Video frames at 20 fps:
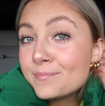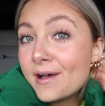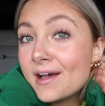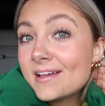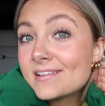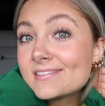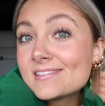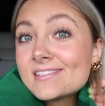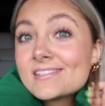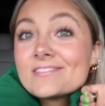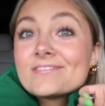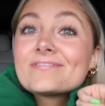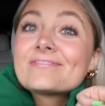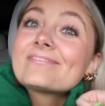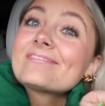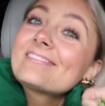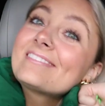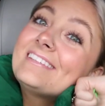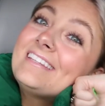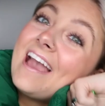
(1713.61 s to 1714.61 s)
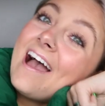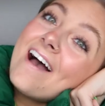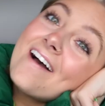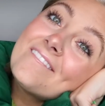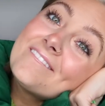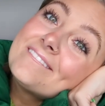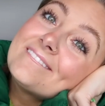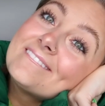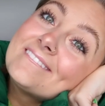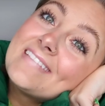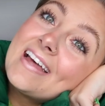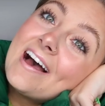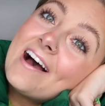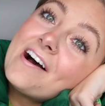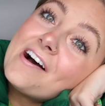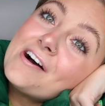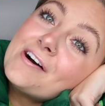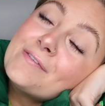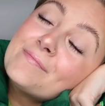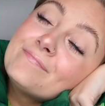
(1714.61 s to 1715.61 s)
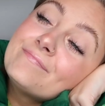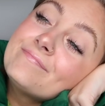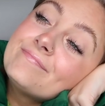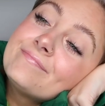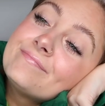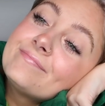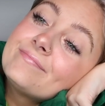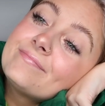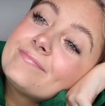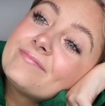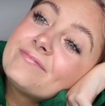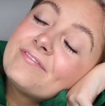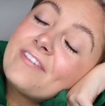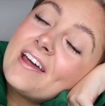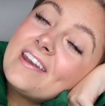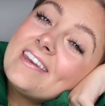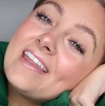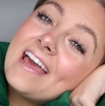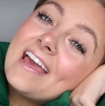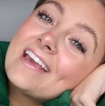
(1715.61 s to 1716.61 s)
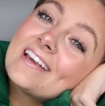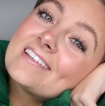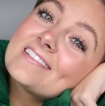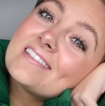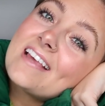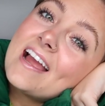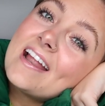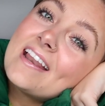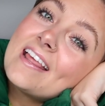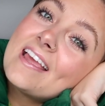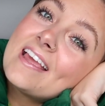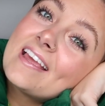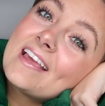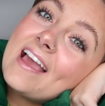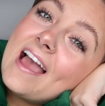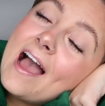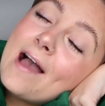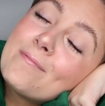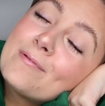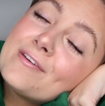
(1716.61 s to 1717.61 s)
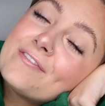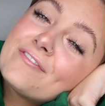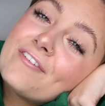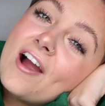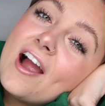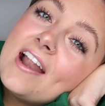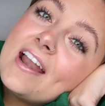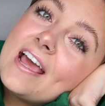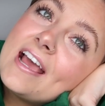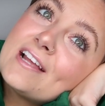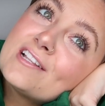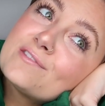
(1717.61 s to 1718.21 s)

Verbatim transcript: But yeah, um, fun day, exciting, happy Friday.